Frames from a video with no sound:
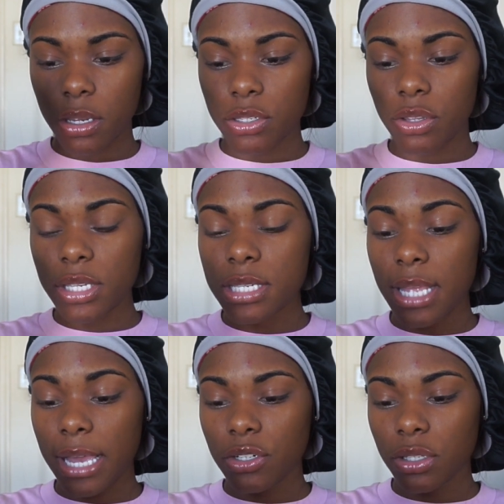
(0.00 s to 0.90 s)
So this is
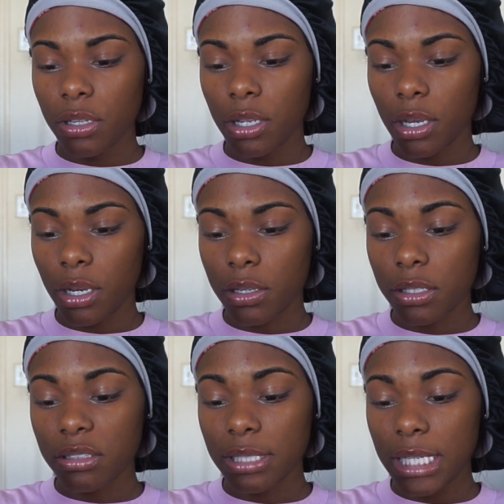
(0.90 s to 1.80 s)
actually a
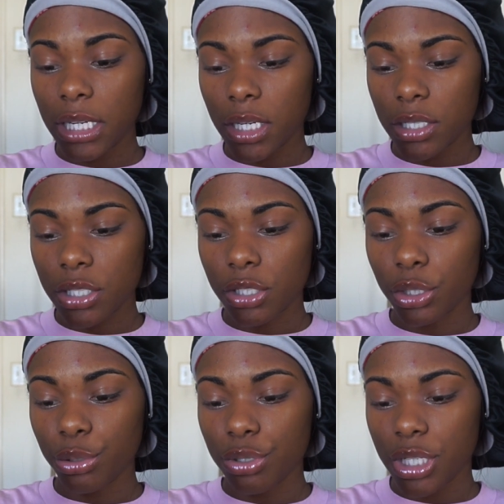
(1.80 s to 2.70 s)
clear
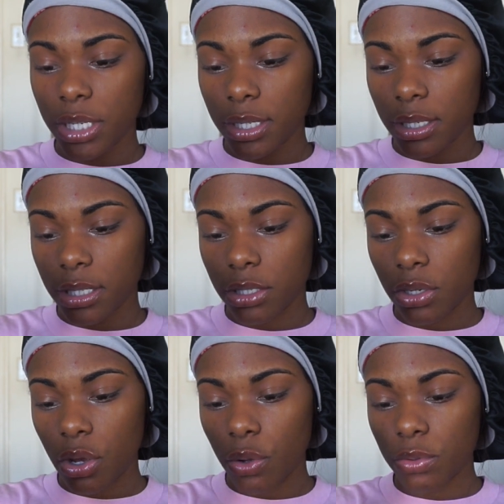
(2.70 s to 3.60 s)
solution. It's
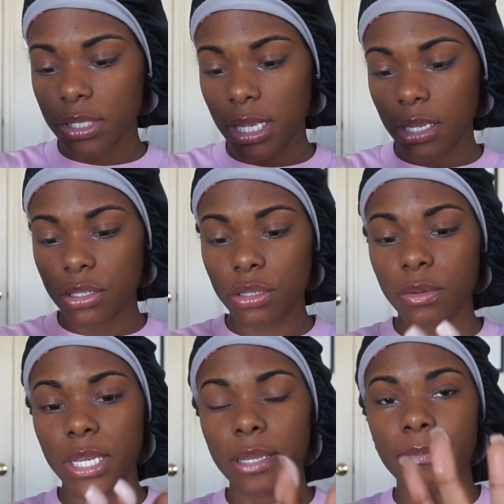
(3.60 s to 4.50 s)
no tint to
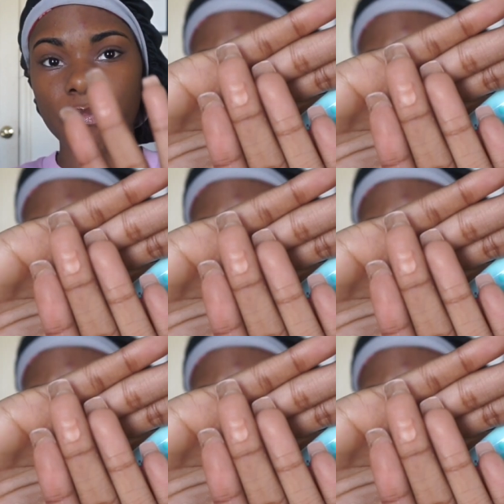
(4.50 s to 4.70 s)
it.